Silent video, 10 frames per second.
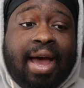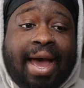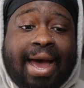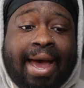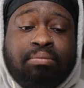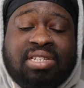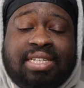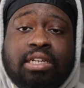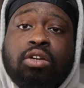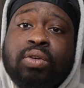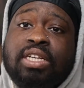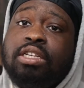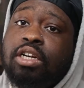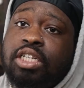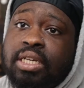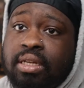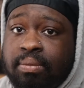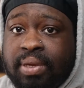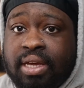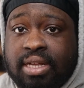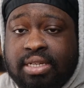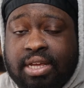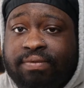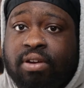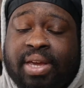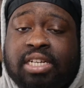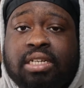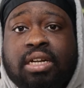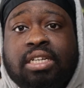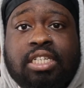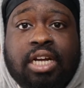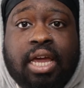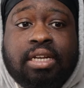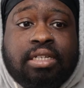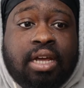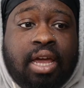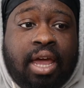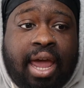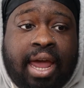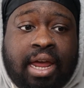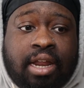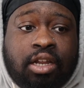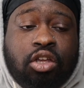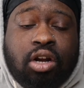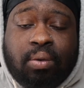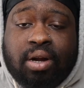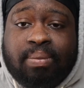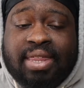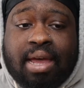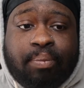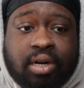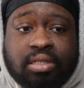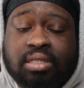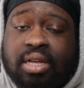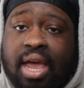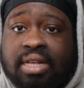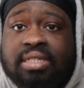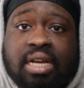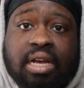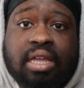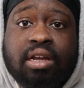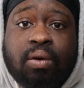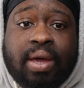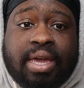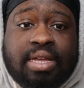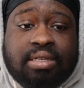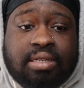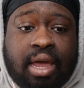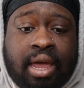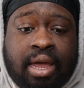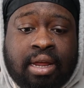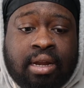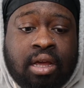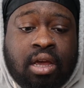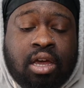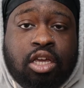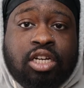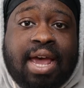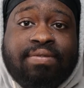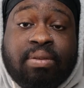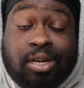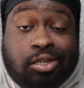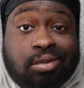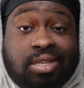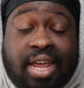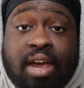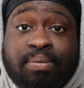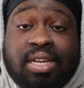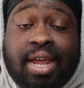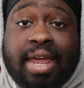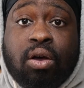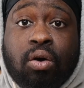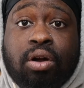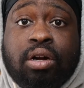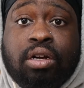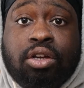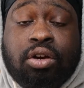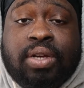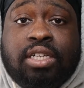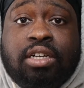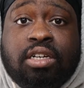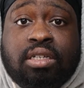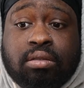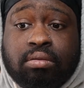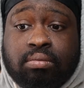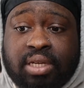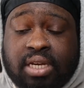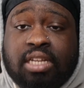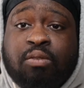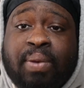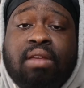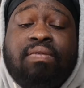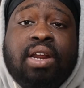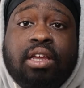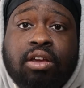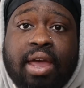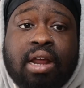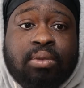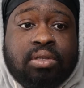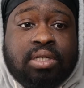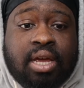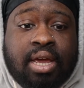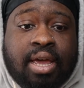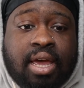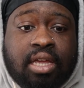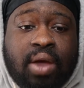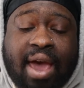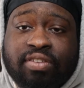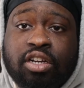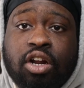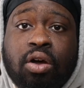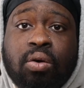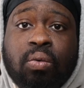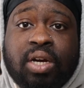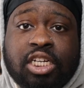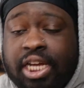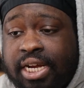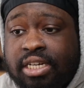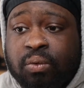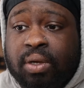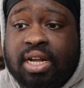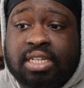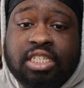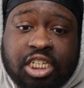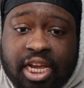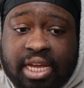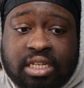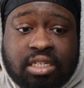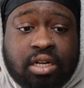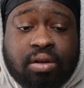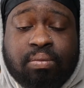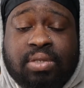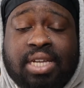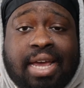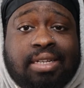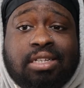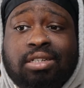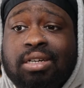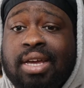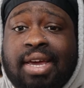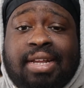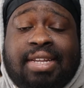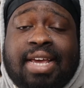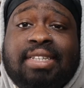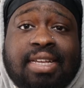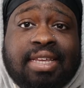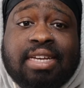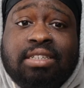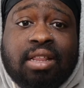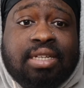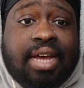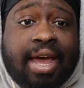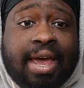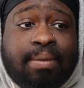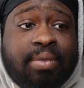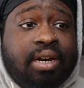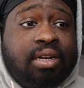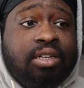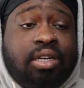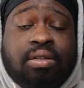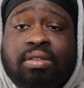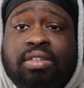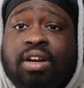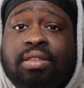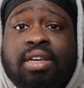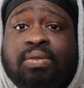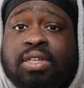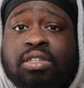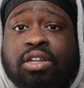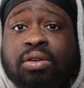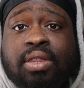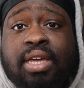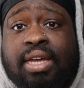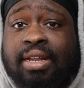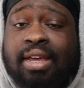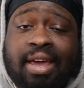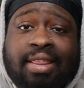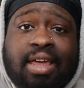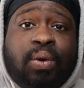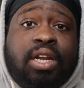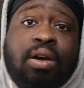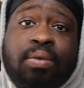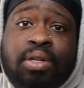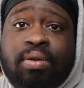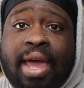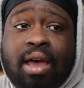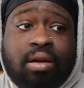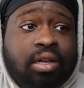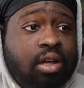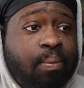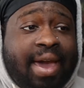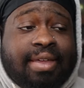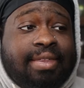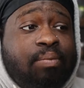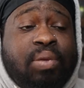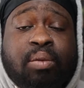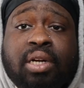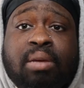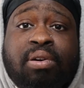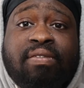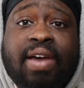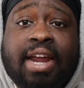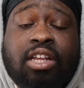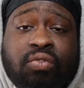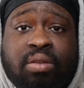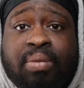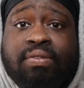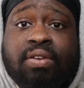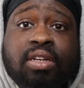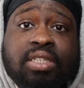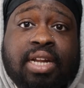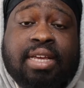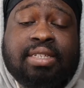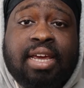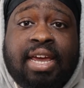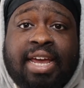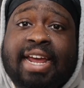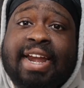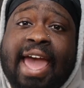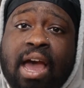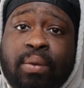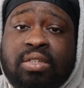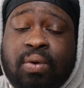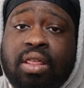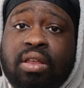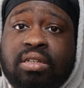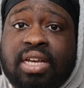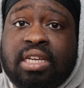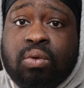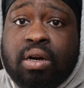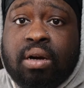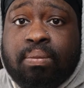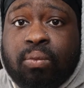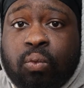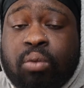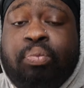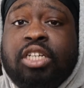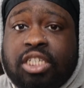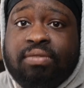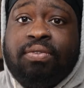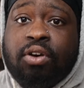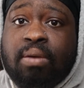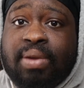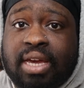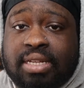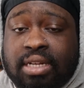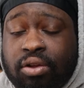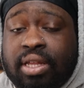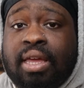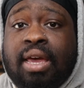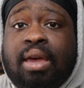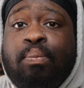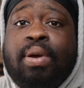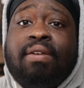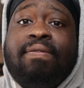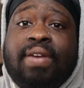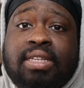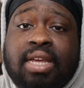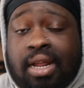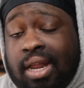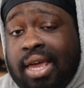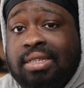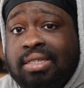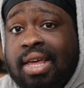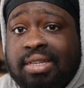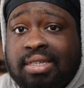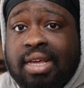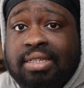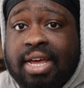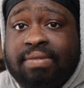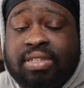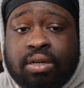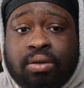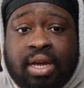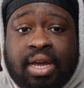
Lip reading: I'm still researching because information does change, and you don't want to be that person kind of stuck in their ways, and you just have to make sure you stay up to date on your research because it's benefiting your animals. You have to know what changes, what doesn't change. You know, scientists are testing things all the time. There are, you know, certain things we used to do then that we don't do now. You know, back then people didn't provide UVB for their snakes, and now it's one of those things where we're pushing for it because it only benefits and enhances that snake's life. So